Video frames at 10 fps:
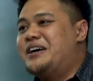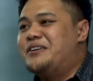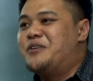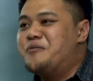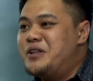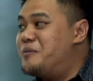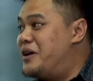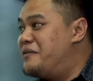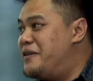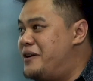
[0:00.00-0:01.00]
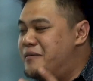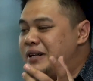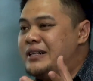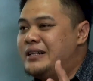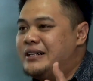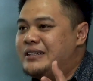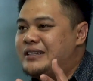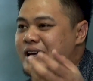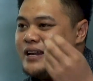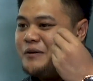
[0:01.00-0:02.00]
for me to be available.
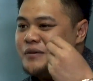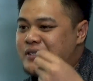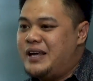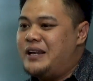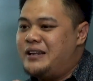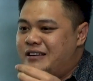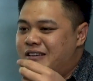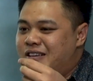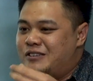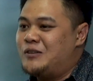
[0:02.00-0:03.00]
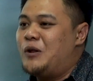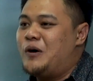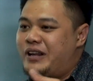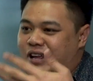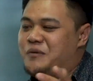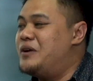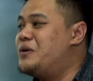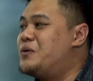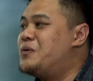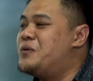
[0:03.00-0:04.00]
Then I will set a slot and we
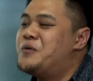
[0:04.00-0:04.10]
do